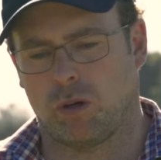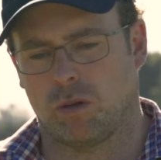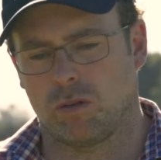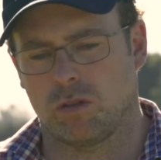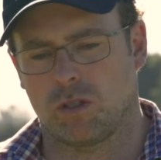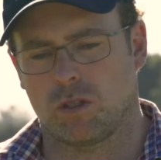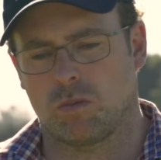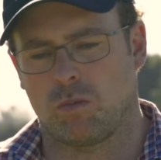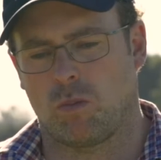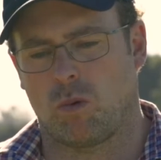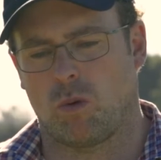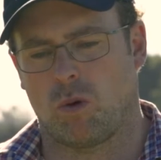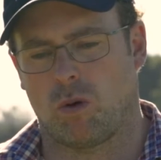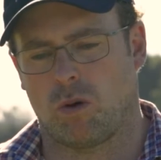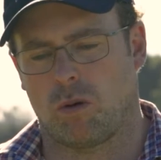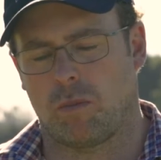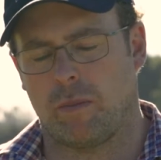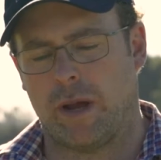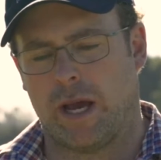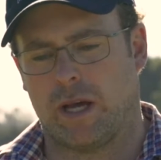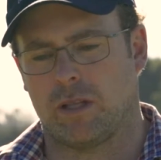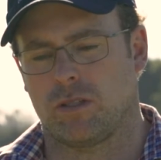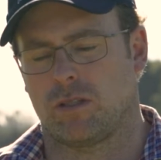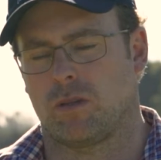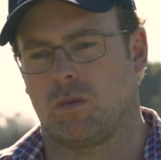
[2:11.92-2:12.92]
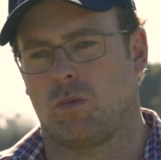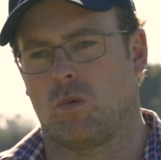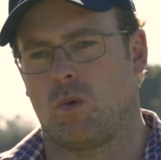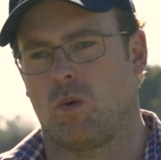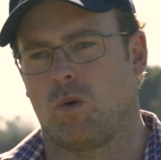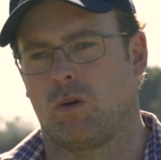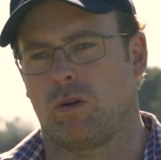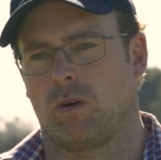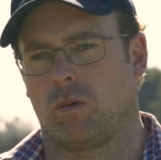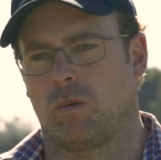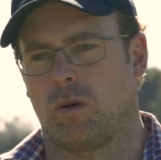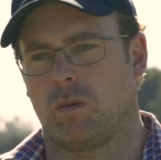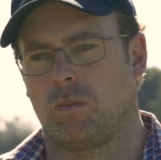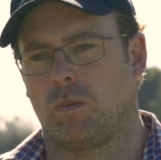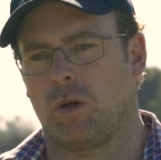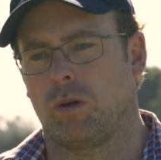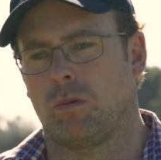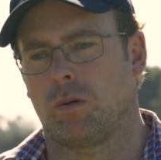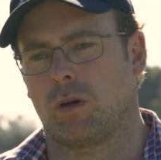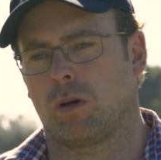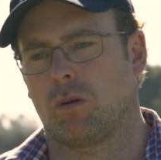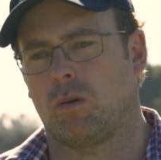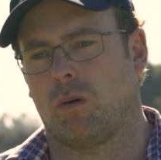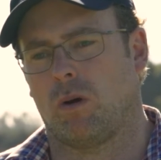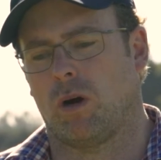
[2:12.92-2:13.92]
on smaller amounts of water when we
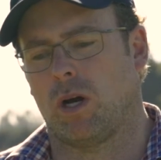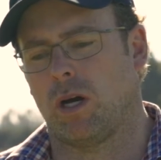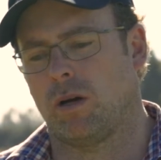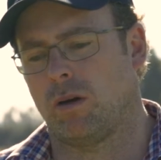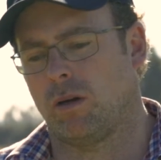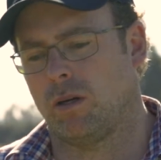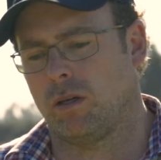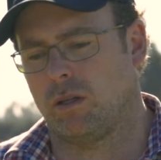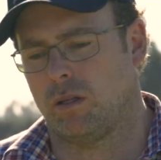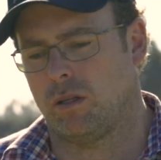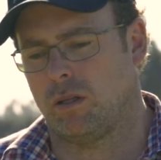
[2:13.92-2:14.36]
require it.